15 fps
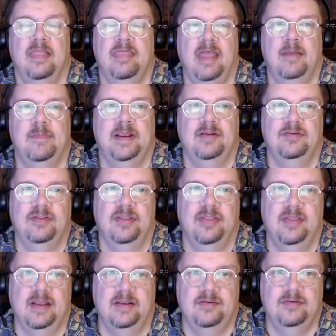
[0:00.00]
That means that
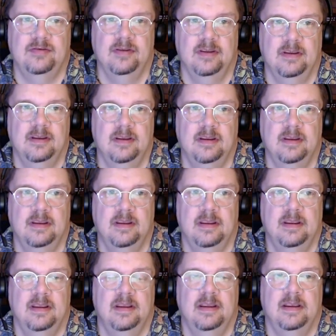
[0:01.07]
this
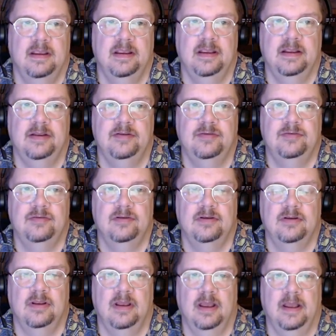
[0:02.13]
is
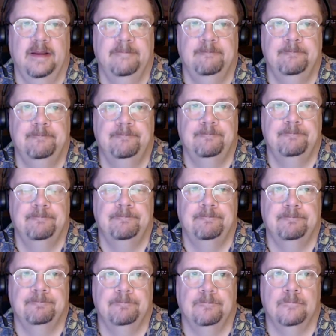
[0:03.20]

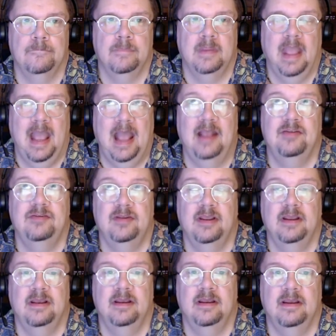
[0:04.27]
has
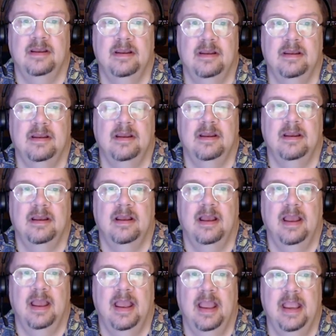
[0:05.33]

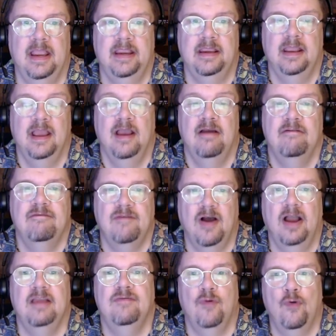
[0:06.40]
a
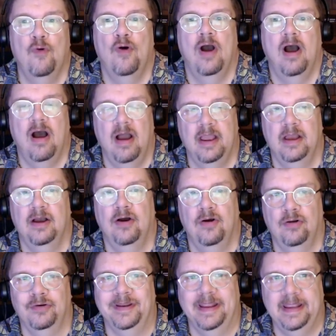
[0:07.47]
5 or higher
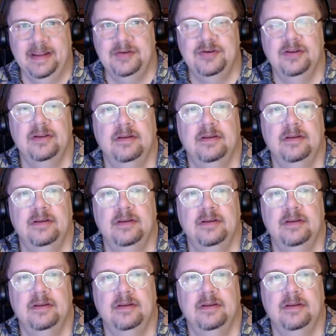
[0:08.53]
on it,